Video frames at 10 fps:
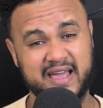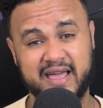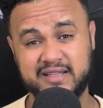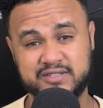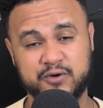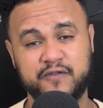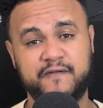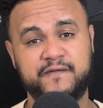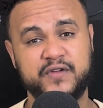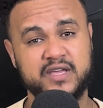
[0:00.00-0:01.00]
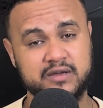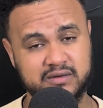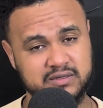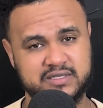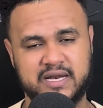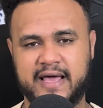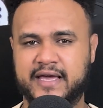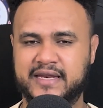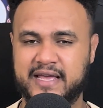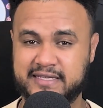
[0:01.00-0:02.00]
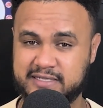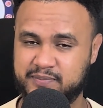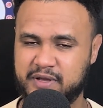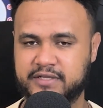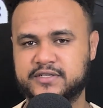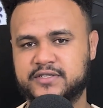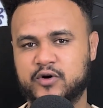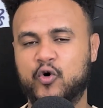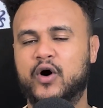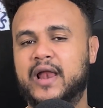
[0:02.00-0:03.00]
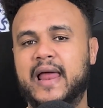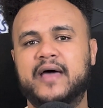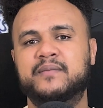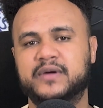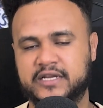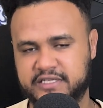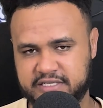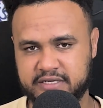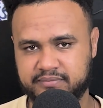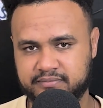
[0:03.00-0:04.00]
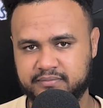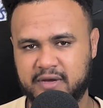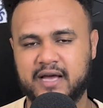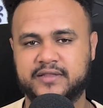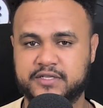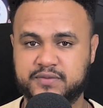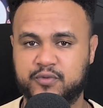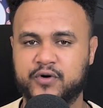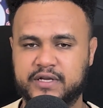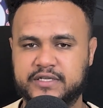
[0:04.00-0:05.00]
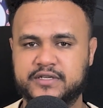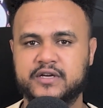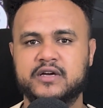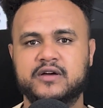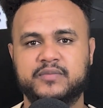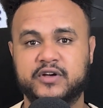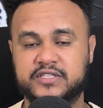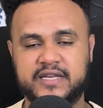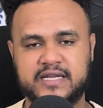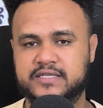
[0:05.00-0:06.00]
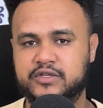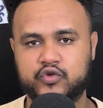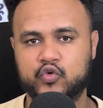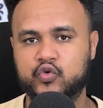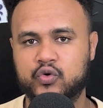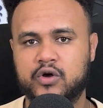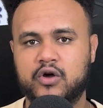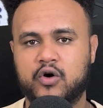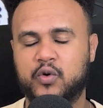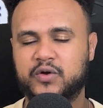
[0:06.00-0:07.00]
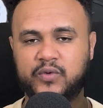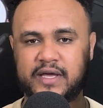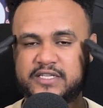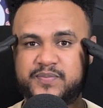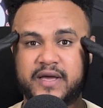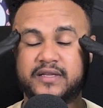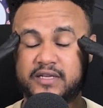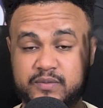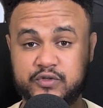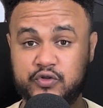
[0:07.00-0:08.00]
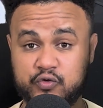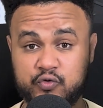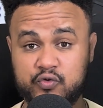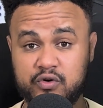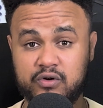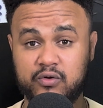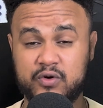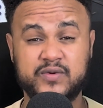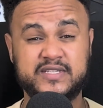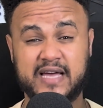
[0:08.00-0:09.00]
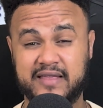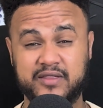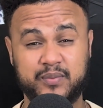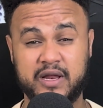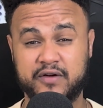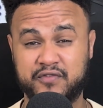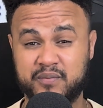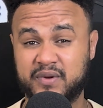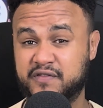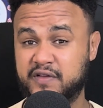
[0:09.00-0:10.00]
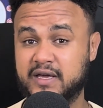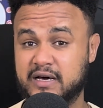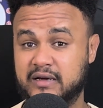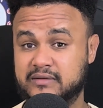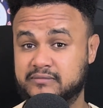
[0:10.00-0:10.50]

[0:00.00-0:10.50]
Enzo feels like an expense or a liability at this point, because he doesn't do what we expected him to do when we signed the player from Benfica.